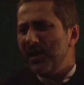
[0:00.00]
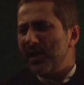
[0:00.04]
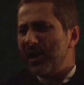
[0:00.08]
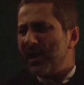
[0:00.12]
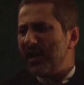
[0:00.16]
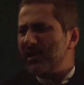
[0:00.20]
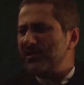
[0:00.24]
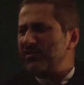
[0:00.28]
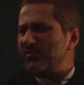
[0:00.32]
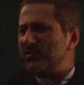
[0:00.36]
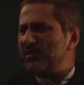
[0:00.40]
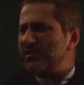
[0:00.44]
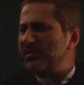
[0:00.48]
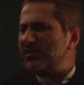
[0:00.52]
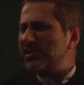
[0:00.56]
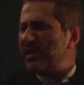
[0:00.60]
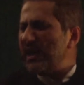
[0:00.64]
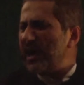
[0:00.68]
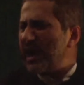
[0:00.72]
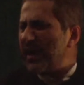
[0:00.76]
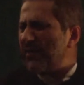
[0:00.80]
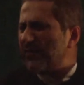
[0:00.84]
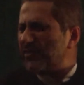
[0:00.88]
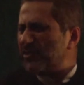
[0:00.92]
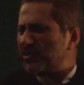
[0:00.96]
has
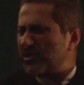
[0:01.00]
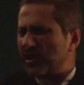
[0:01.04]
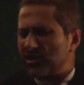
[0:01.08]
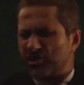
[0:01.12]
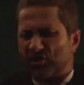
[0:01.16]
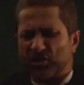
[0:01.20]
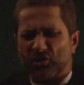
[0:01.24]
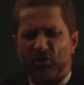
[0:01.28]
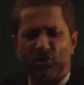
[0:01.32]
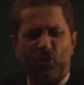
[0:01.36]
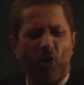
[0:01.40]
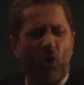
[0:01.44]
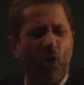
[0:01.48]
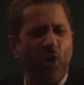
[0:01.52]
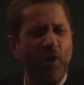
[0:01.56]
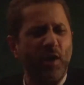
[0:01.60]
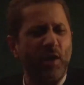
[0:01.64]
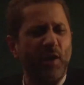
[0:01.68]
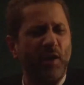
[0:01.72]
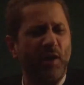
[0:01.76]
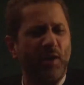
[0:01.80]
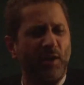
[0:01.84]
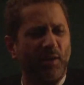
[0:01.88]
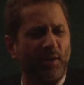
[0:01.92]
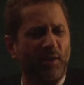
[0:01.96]
received such
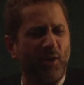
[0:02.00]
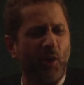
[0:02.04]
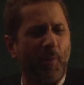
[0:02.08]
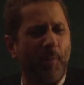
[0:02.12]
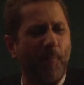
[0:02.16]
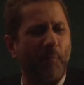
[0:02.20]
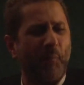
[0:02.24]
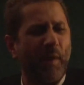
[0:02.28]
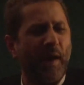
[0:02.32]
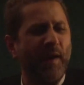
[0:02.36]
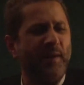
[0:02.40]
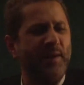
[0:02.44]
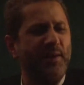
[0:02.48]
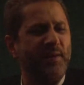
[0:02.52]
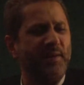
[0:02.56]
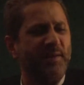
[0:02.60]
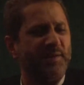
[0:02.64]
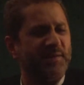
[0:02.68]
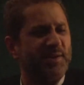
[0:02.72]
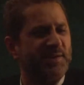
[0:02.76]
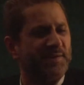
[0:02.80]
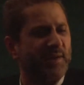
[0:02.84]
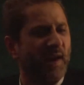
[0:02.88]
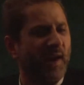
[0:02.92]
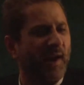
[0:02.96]
loyal
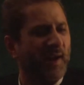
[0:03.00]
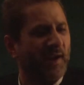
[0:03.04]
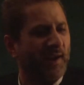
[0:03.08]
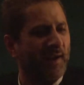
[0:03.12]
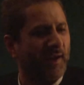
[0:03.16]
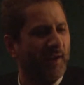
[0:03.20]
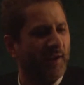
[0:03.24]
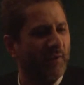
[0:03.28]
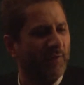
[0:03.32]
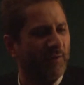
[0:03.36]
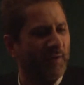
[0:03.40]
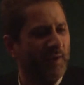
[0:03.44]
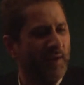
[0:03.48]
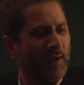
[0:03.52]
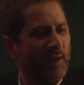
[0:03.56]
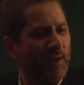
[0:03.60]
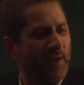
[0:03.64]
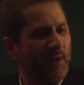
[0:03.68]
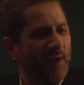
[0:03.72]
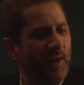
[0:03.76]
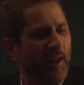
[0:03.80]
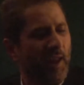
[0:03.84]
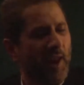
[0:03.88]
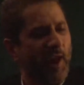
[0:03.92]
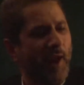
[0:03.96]
companions as I have.
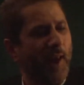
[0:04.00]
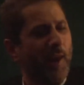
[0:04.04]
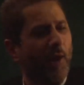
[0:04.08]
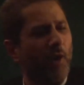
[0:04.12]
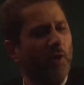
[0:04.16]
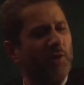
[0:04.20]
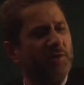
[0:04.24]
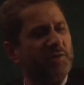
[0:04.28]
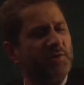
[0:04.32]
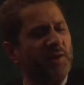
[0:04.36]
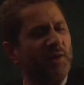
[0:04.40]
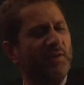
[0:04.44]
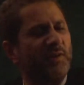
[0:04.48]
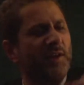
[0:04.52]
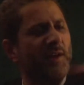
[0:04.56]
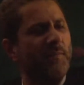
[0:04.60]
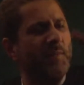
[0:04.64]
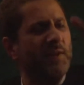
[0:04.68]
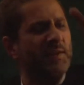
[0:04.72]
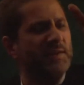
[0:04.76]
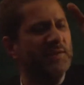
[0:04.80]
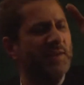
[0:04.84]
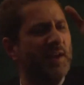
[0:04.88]
He looks at them and